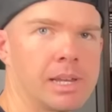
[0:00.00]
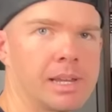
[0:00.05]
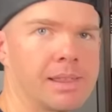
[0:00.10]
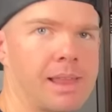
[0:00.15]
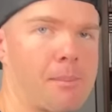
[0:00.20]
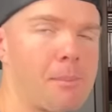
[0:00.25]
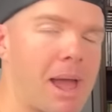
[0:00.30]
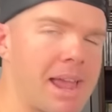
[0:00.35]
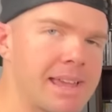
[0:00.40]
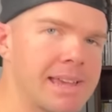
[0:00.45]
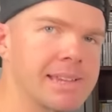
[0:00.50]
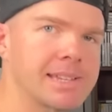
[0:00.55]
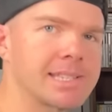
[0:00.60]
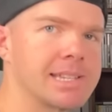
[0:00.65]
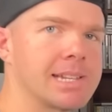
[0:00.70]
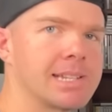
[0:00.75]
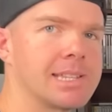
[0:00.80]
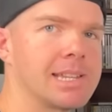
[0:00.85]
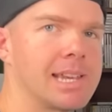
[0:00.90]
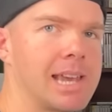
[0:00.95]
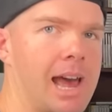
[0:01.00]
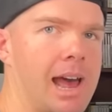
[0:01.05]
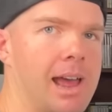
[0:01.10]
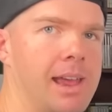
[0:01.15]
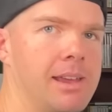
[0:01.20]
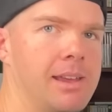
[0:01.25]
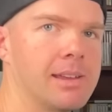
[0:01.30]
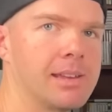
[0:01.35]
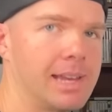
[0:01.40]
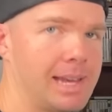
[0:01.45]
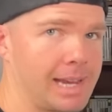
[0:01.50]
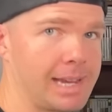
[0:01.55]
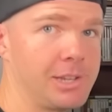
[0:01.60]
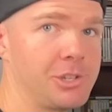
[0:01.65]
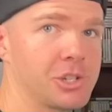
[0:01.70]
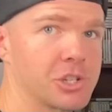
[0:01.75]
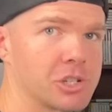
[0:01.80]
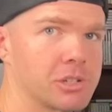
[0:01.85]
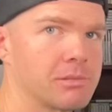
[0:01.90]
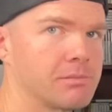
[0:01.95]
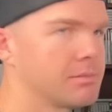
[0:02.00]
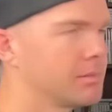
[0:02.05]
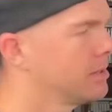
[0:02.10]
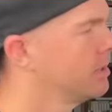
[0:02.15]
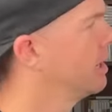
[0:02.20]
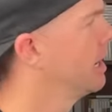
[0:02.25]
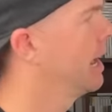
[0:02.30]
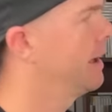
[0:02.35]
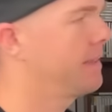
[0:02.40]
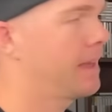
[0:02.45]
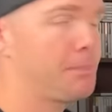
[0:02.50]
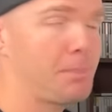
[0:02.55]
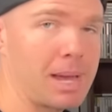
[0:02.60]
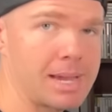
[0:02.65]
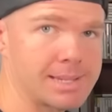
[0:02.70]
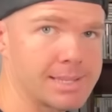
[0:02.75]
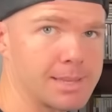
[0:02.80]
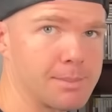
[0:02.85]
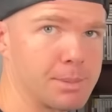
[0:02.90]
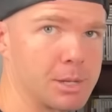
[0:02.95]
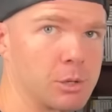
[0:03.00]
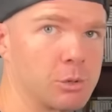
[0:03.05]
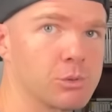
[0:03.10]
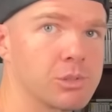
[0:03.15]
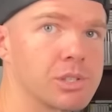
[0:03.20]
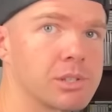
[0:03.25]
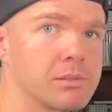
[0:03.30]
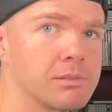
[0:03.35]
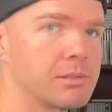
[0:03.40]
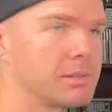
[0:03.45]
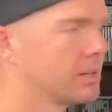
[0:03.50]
They're making 60K each, and that pays the bills.